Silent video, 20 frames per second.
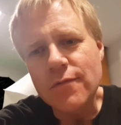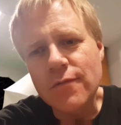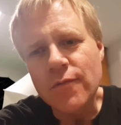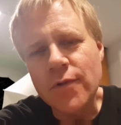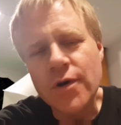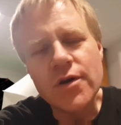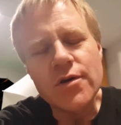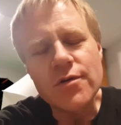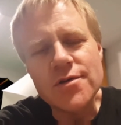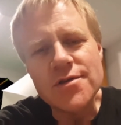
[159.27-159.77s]

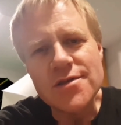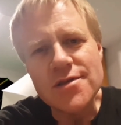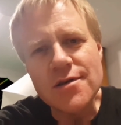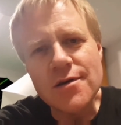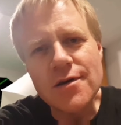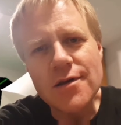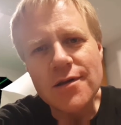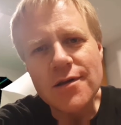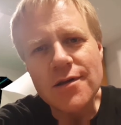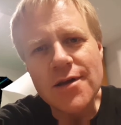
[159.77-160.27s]
reduce
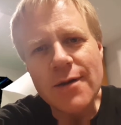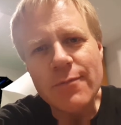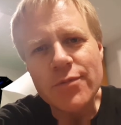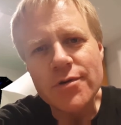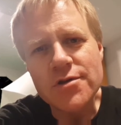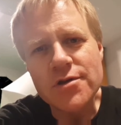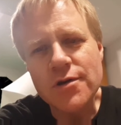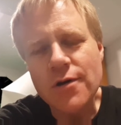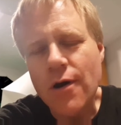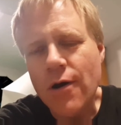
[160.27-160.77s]
the
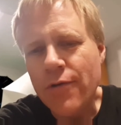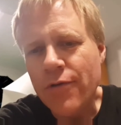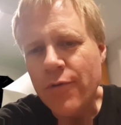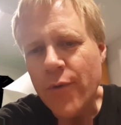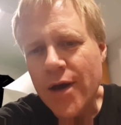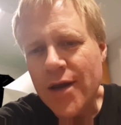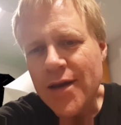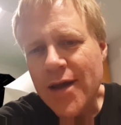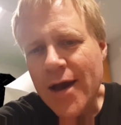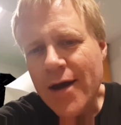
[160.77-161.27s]
temperature all the
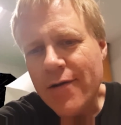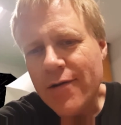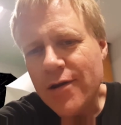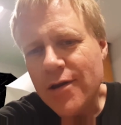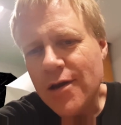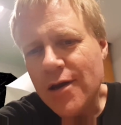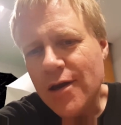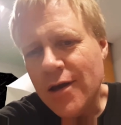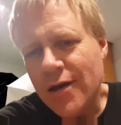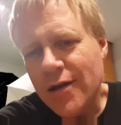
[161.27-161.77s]
way
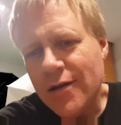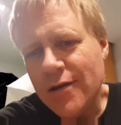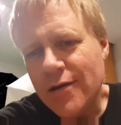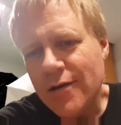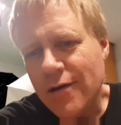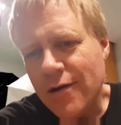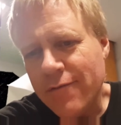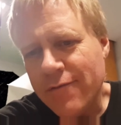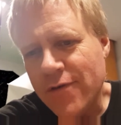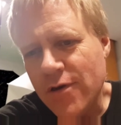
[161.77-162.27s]
down
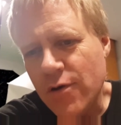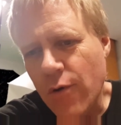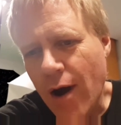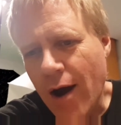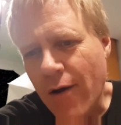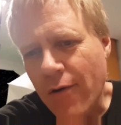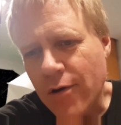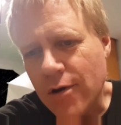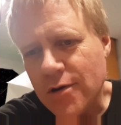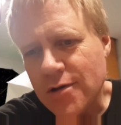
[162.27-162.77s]
in a few
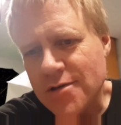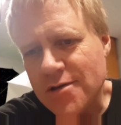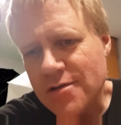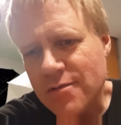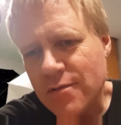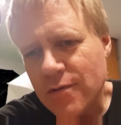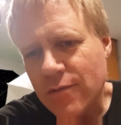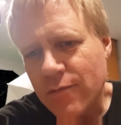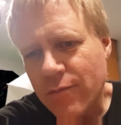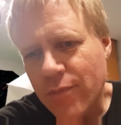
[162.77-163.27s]

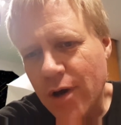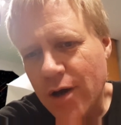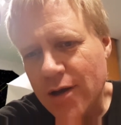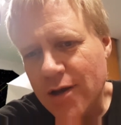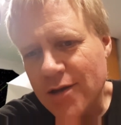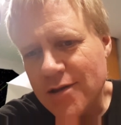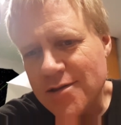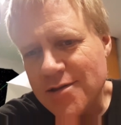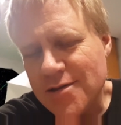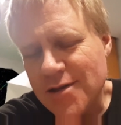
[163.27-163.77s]
hours,
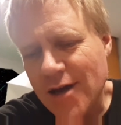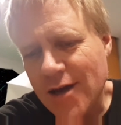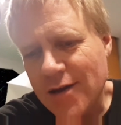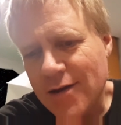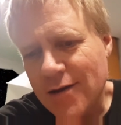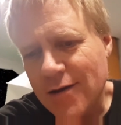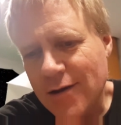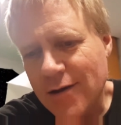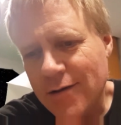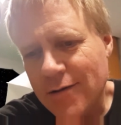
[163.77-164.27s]
but
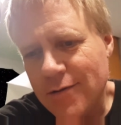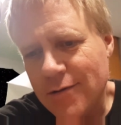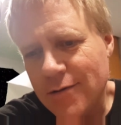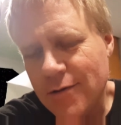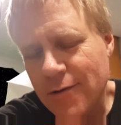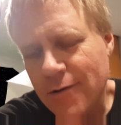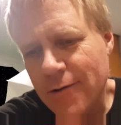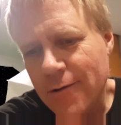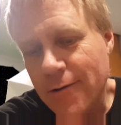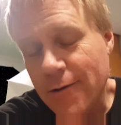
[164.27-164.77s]
instead
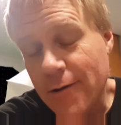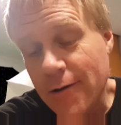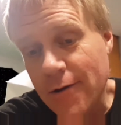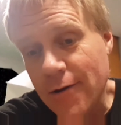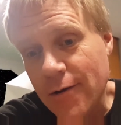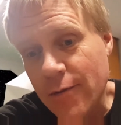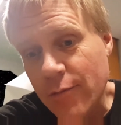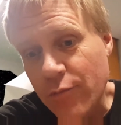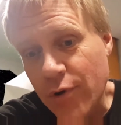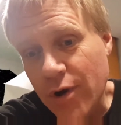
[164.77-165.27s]

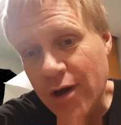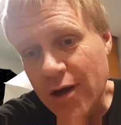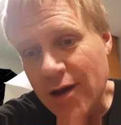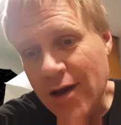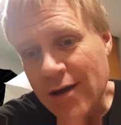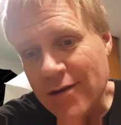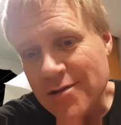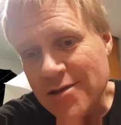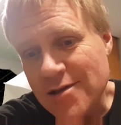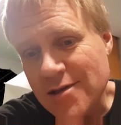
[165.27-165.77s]
bring it
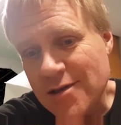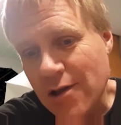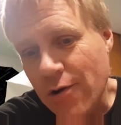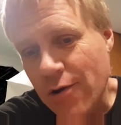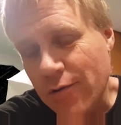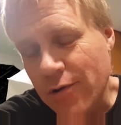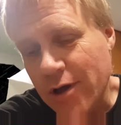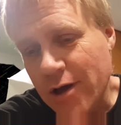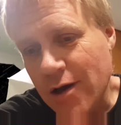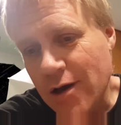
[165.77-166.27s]
down
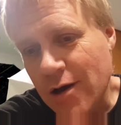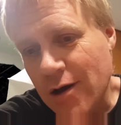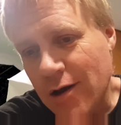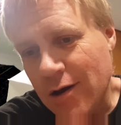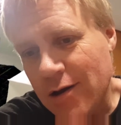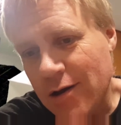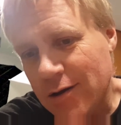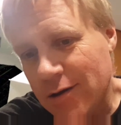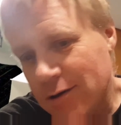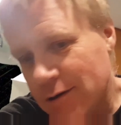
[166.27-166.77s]
slowly
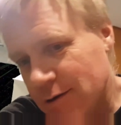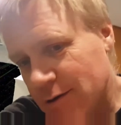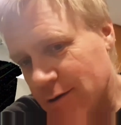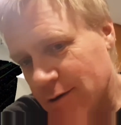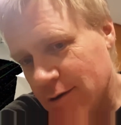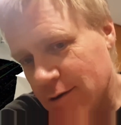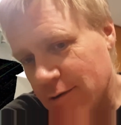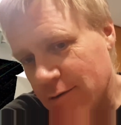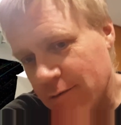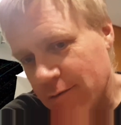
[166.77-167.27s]

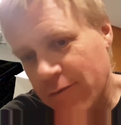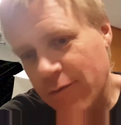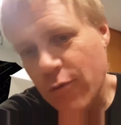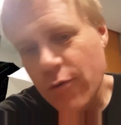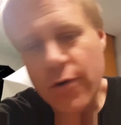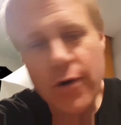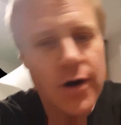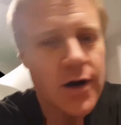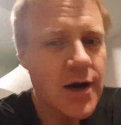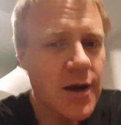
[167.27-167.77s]

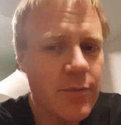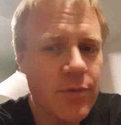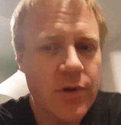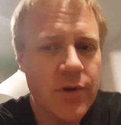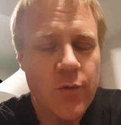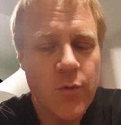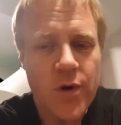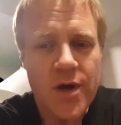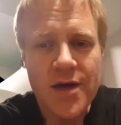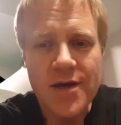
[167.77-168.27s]
for a
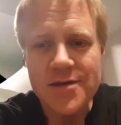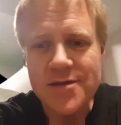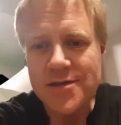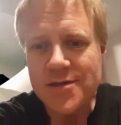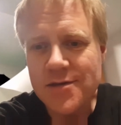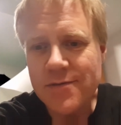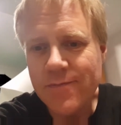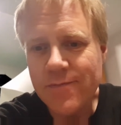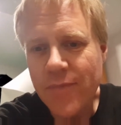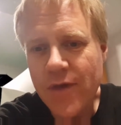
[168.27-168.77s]
couple of weeks.
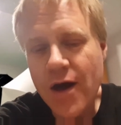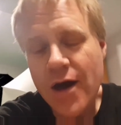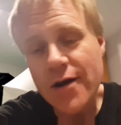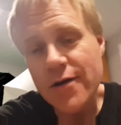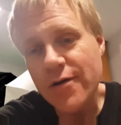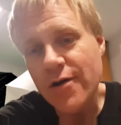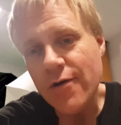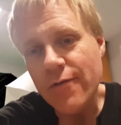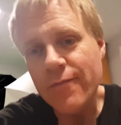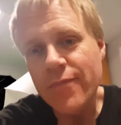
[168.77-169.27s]
I
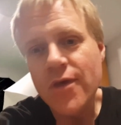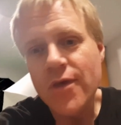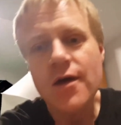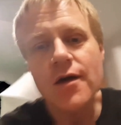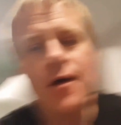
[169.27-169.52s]
don't know.